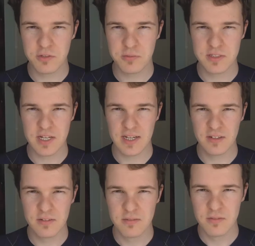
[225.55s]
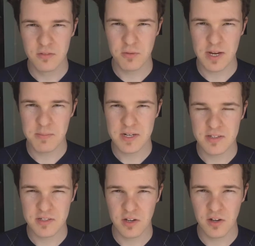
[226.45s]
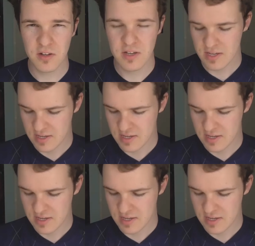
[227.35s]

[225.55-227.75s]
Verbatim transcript: which was like 20 minutes ago,